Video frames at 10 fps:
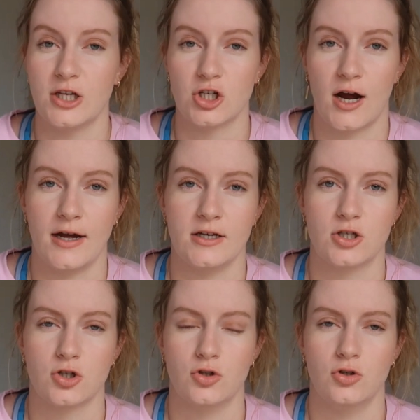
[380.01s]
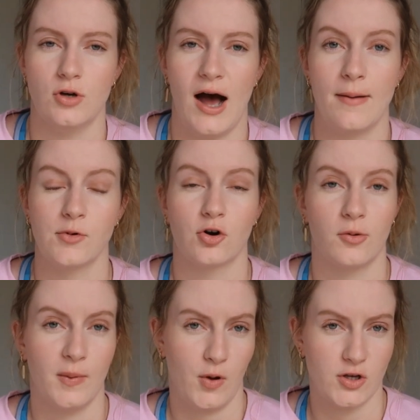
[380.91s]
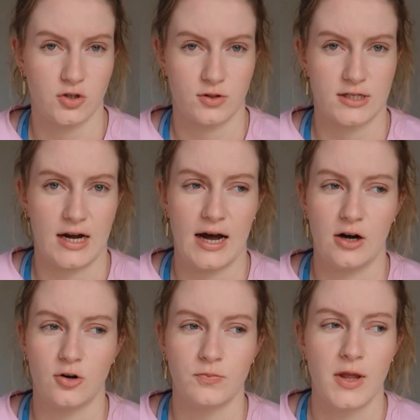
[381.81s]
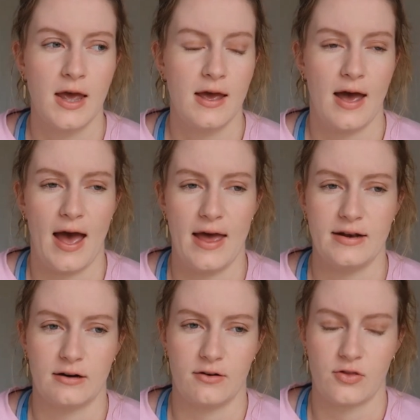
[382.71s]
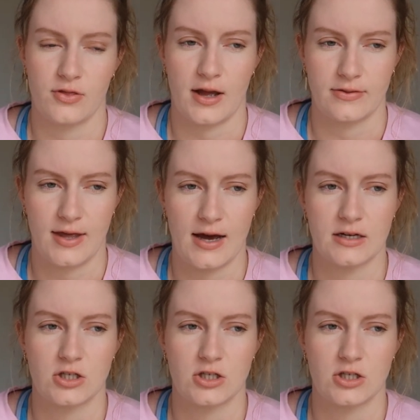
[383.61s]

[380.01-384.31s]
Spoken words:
trying to grow my personal style and everything like that.